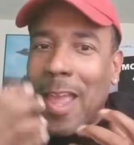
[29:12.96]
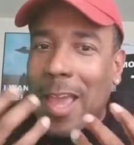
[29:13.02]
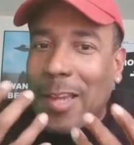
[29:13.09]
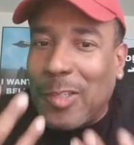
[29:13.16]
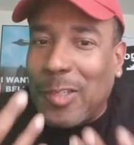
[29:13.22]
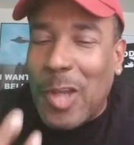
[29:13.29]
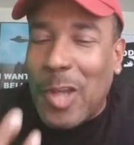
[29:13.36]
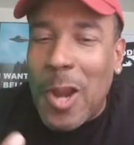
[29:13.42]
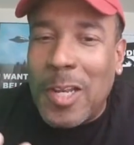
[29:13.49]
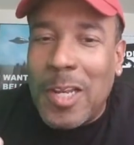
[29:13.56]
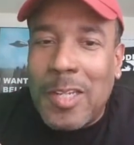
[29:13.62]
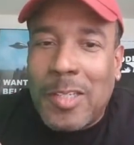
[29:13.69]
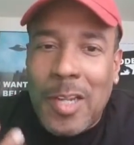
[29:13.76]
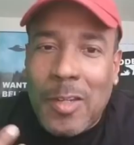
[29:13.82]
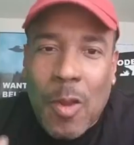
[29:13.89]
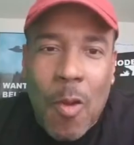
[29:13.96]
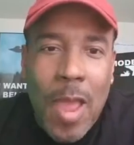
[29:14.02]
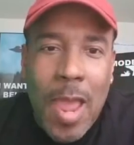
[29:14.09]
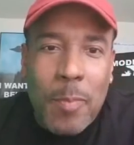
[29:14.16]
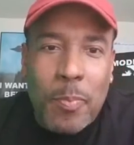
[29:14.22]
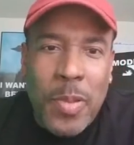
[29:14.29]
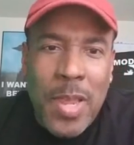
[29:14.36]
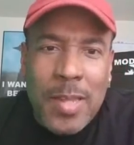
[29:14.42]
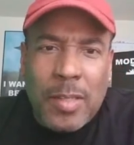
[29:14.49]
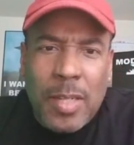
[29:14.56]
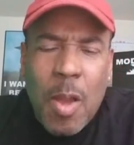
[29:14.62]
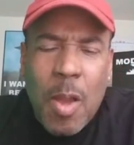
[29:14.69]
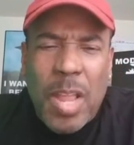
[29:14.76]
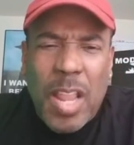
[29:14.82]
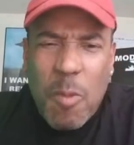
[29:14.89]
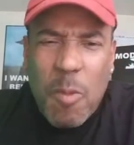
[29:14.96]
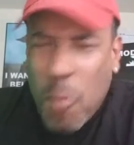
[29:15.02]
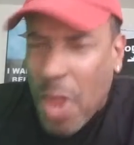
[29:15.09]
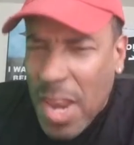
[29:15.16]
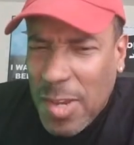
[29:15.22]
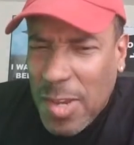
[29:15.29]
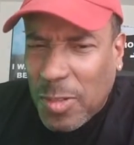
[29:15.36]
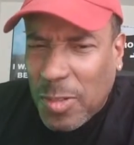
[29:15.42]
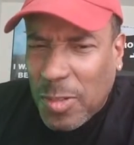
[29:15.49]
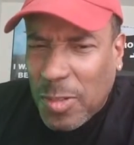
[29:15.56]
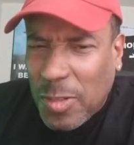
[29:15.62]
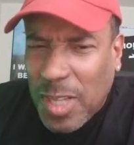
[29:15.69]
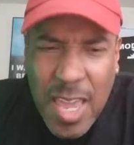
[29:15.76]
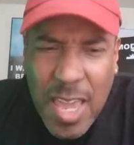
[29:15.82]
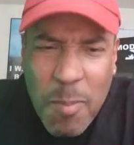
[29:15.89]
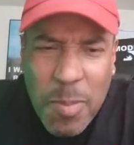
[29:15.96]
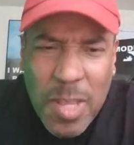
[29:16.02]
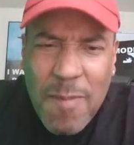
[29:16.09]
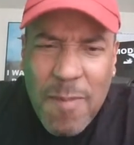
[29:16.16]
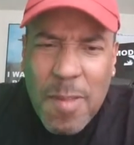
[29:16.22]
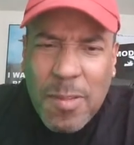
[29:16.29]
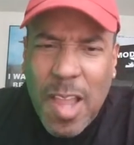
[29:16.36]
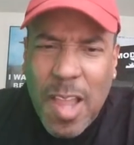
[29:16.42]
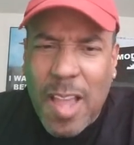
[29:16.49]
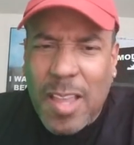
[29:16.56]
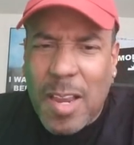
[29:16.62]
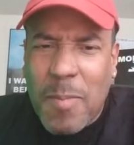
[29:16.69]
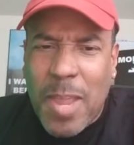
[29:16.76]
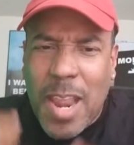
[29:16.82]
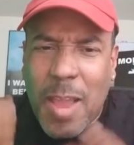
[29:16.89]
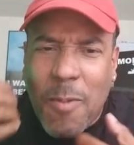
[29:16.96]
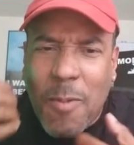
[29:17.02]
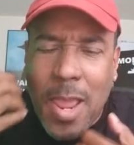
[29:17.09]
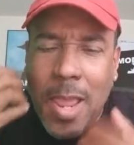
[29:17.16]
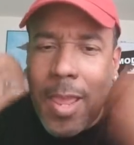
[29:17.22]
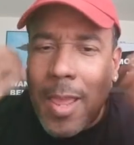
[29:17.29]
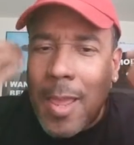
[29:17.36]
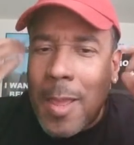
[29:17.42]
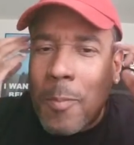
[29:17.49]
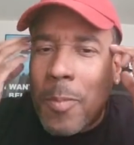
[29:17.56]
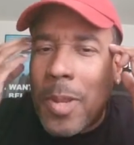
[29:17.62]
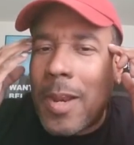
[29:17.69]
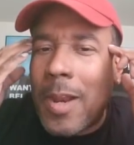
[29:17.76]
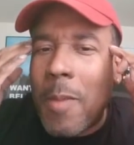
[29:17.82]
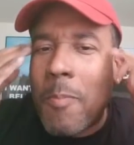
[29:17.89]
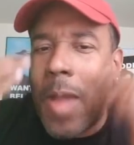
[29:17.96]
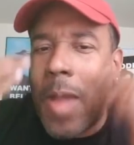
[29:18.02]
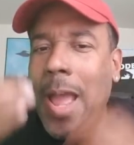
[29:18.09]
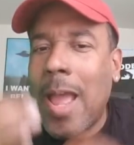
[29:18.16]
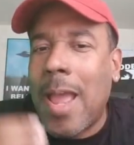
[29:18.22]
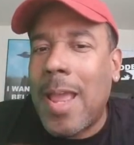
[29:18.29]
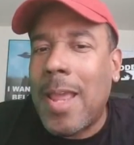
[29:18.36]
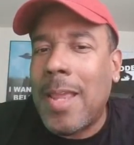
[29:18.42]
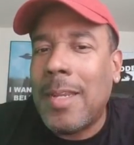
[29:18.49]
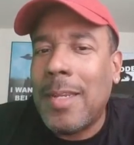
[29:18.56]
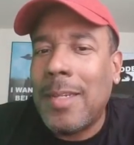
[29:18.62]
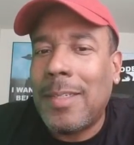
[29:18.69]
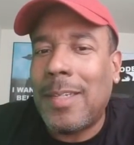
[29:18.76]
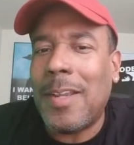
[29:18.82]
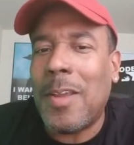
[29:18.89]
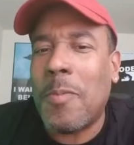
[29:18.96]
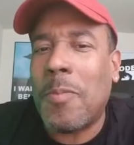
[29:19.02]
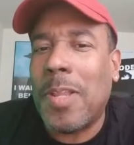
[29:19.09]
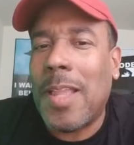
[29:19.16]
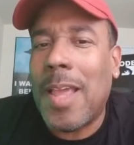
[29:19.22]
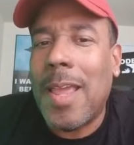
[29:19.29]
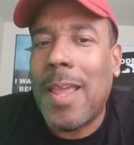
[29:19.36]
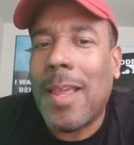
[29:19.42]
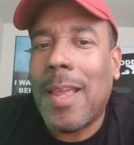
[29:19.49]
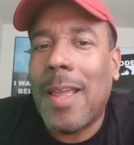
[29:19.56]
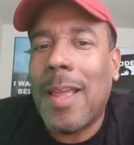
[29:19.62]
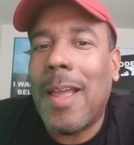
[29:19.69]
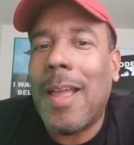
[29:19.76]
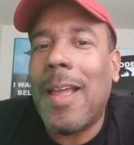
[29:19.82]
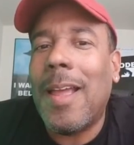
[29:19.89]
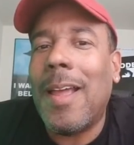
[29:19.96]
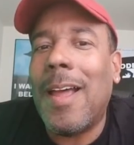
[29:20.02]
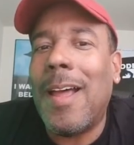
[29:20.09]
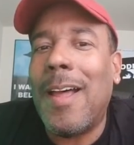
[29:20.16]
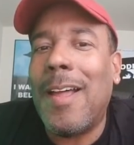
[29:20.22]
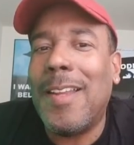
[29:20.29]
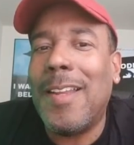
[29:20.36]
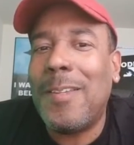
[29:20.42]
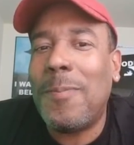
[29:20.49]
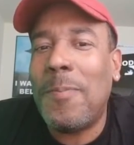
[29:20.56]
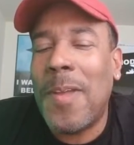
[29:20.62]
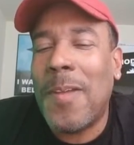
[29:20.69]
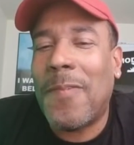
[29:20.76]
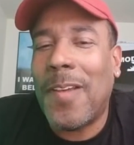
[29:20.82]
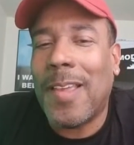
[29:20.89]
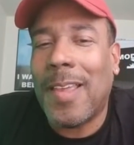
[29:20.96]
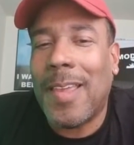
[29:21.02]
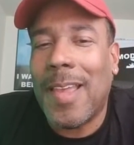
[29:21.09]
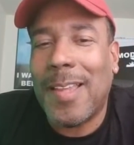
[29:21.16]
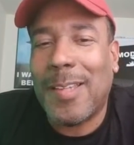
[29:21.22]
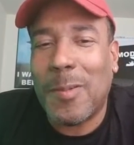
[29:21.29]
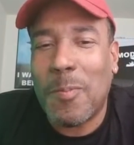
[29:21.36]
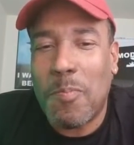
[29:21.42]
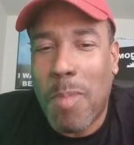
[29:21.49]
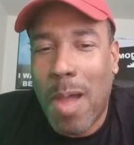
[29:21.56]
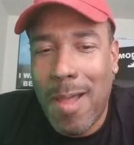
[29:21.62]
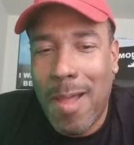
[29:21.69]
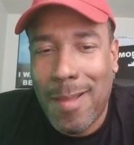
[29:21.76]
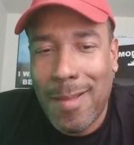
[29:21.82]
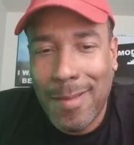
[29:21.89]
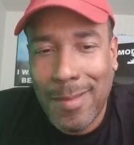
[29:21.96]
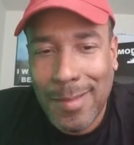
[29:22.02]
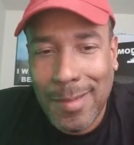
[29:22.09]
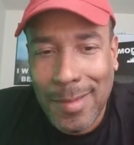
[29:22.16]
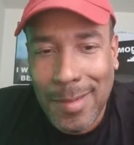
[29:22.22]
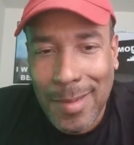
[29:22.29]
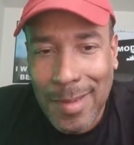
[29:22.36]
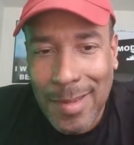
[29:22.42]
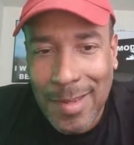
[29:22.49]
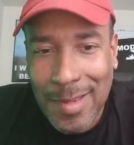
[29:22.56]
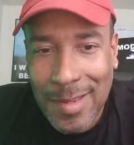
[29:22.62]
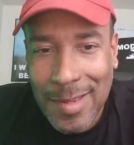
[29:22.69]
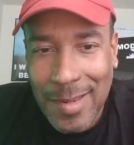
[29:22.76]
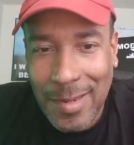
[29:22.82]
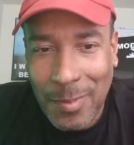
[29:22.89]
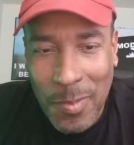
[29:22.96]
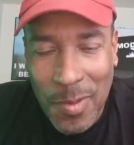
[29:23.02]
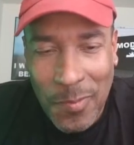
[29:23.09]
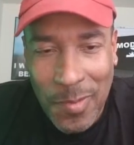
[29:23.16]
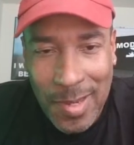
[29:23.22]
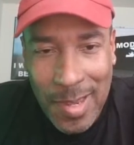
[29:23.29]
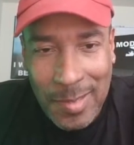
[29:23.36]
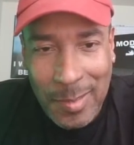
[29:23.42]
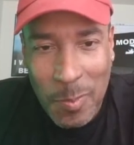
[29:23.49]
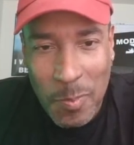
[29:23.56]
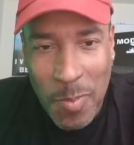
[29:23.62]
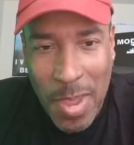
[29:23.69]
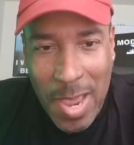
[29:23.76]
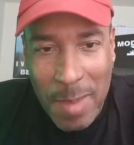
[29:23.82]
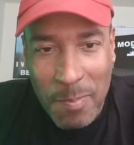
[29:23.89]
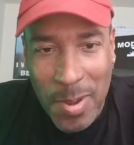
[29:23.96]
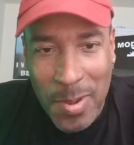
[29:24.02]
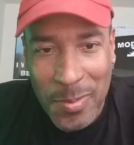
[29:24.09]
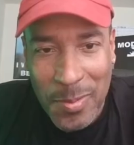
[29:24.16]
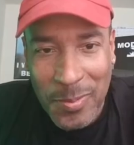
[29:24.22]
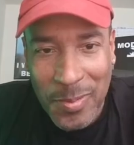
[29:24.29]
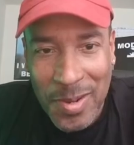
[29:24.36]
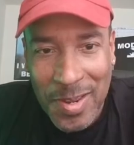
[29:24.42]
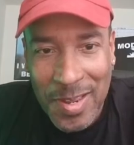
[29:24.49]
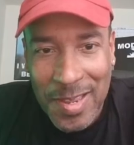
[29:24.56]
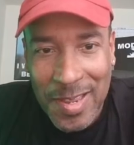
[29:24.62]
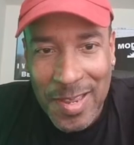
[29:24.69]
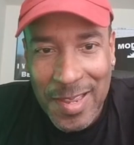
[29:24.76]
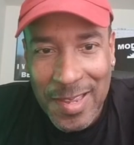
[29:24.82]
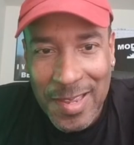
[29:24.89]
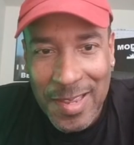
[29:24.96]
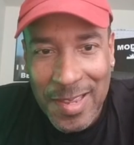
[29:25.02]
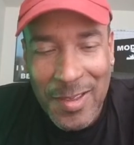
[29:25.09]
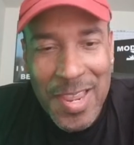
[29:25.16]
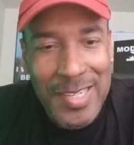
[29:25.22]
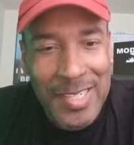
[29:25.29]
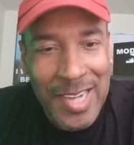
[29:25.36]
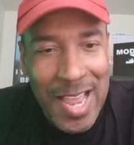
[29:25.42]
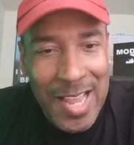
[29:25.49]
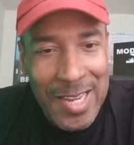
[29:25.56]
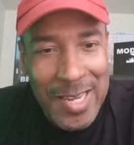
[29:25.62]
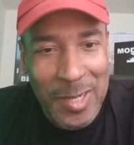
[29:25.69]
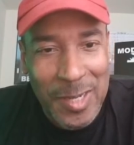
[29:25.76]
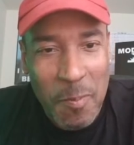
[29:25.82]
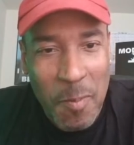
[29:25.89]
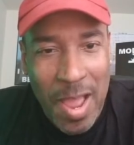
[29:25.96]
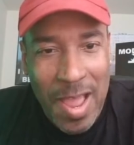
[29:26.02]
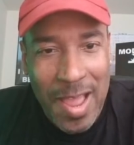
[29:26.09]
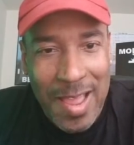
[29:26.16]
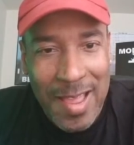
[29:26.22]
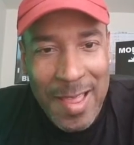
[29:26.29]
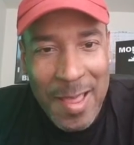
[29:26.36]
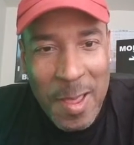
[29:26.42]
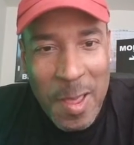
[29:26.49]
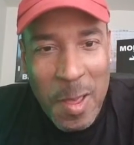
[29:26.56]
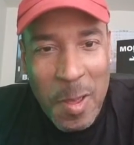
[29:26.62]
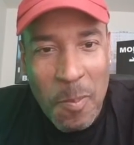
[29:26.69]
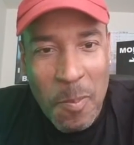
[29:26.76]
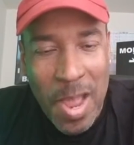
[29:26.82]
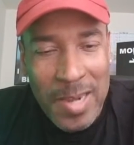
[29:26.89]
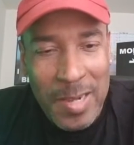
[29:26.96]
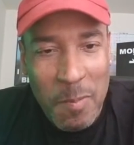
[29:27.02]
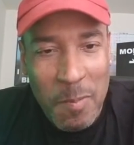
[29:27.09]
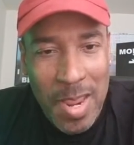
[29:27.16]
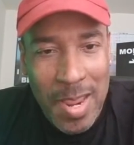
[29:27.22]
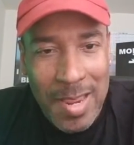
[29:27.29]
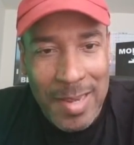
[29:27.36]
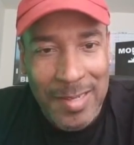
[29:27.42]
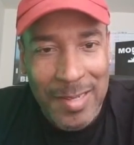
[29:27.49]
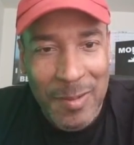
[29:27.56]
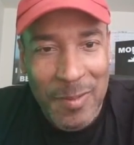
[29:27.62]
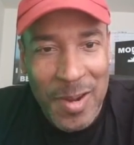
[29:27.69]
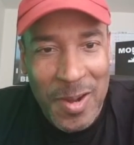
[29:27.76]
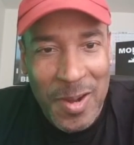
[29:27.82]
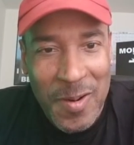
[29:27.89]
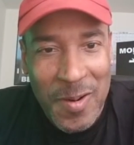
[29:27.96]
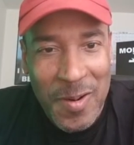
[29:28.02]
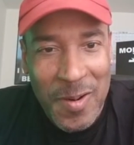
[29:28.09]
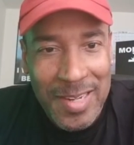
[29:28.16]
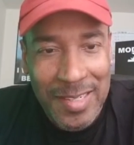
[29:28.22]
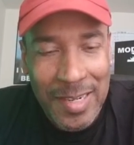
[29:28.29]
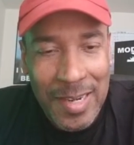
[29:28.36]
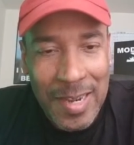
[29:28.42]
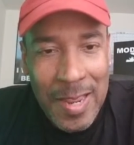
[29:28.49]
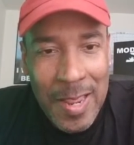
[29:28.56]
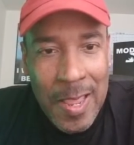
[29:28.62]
externally, she's going to act pissed. She's going to be like, what did you say? I can't believe you're talking to me that way. But in her mind, she's going to be like, oh, this motherfucker got some balls. Mm-hmm. This motherfucker got some backbone. So he challenging my demands and requests.